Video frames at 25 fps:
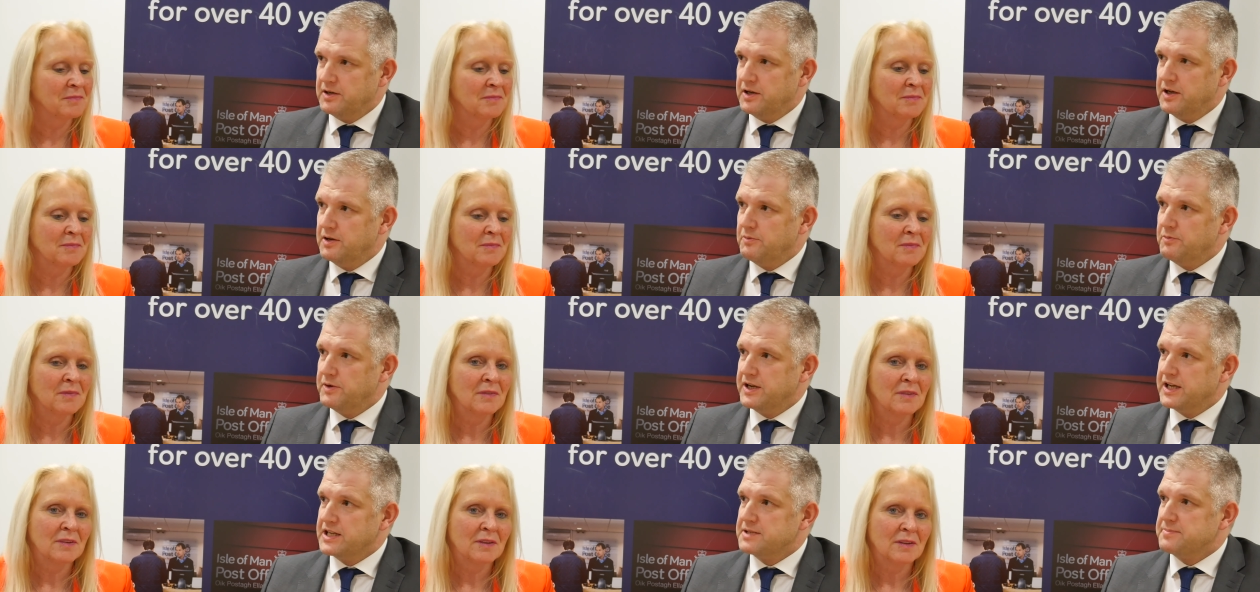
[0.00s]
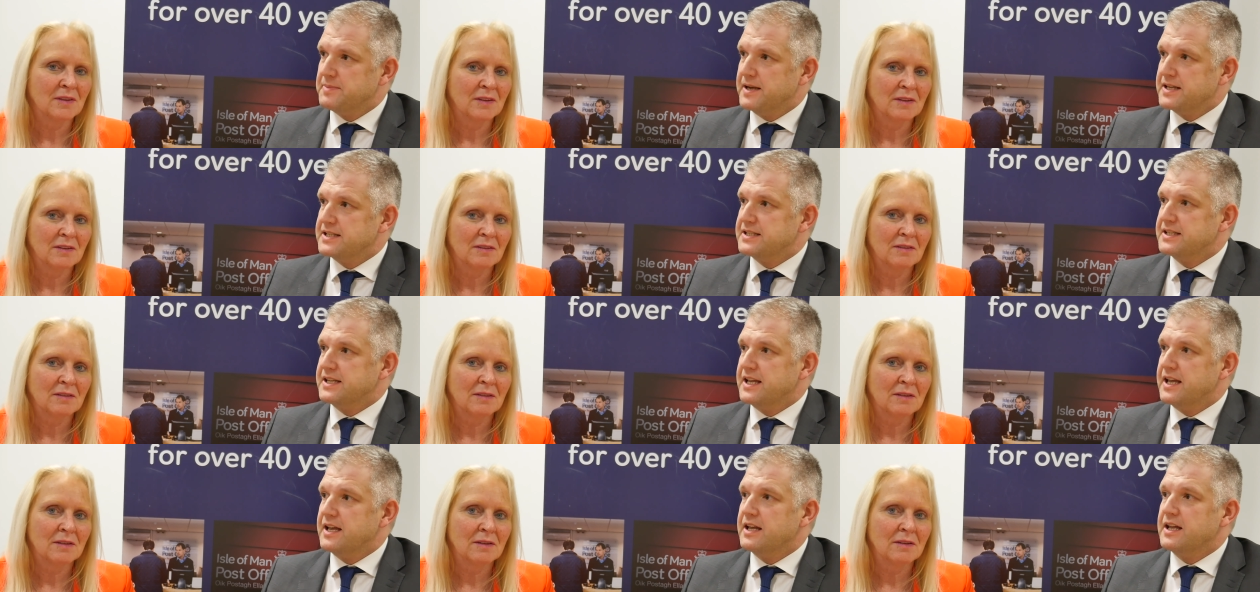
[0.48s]
Speaker 1: Uh, we
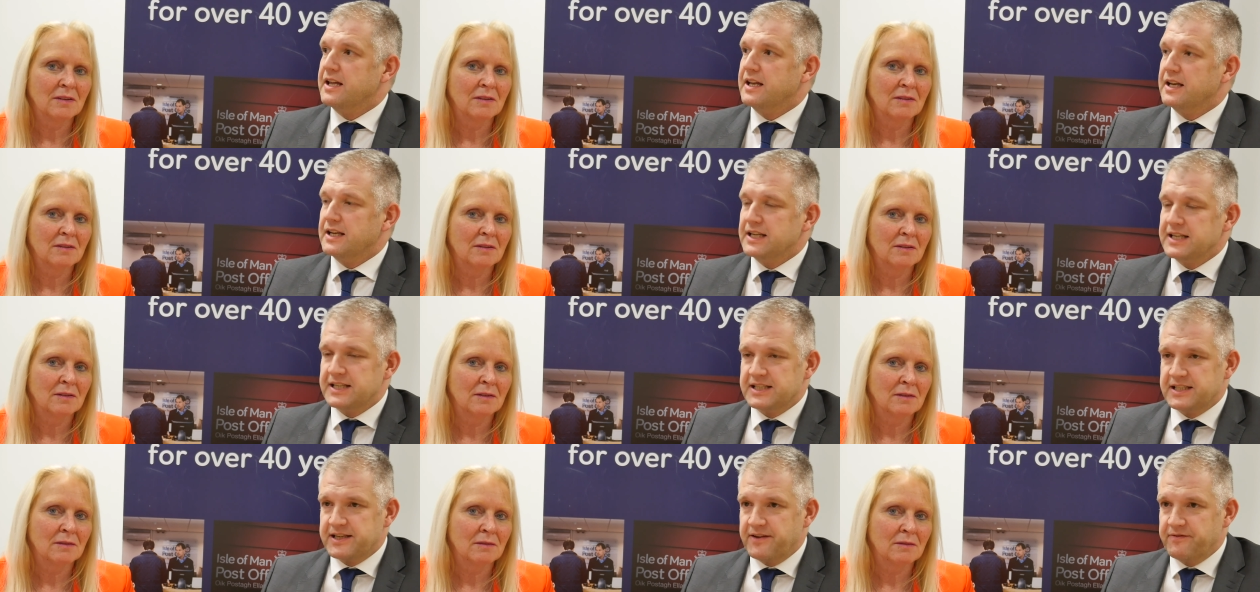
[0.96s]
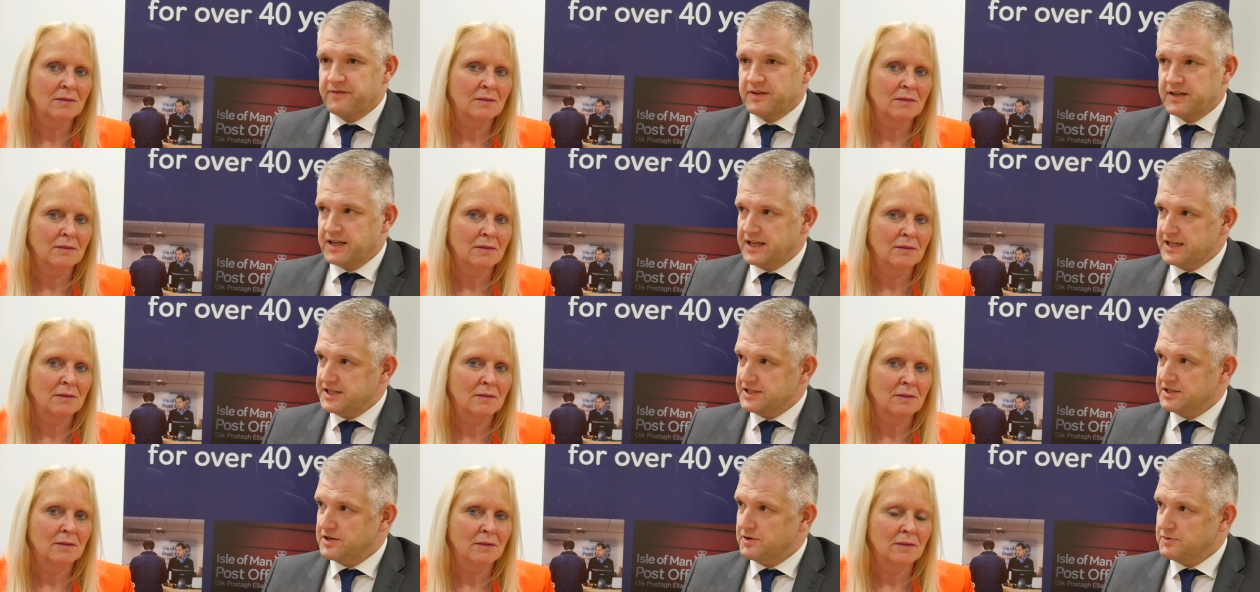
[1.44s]
expect to get at least seven
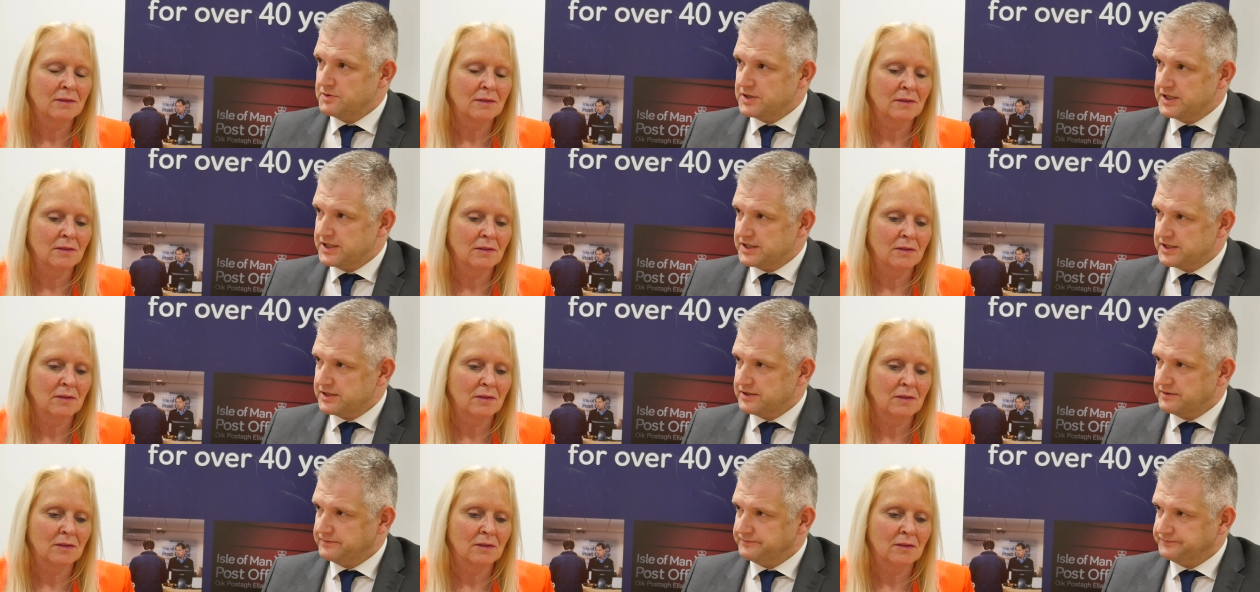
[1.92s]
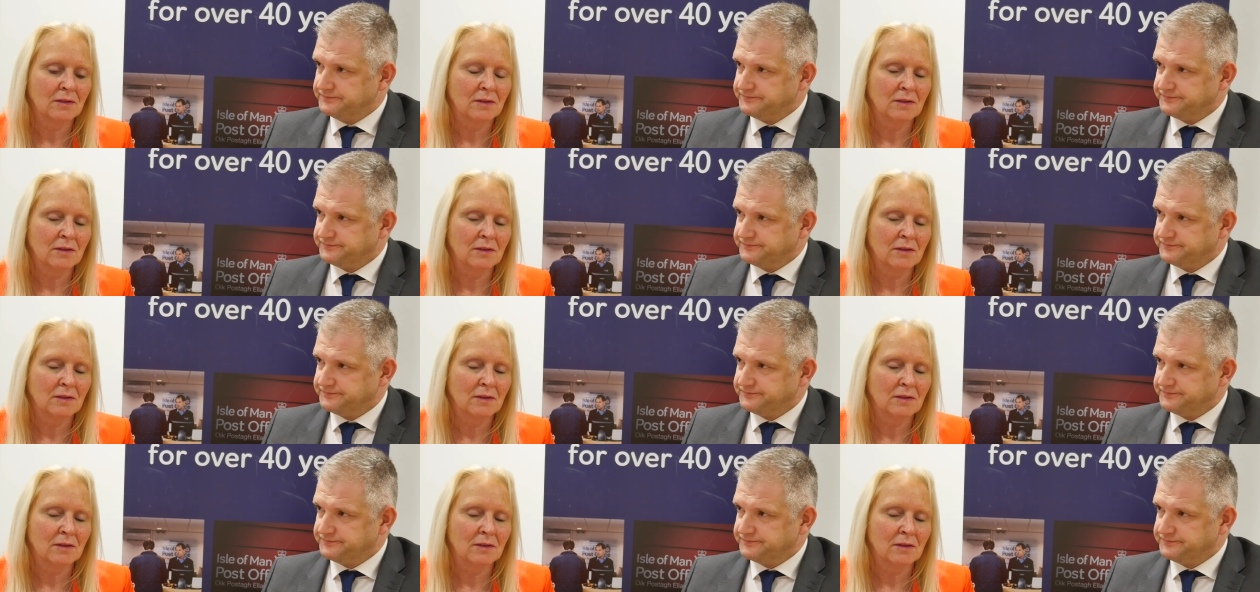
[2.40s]
days notice.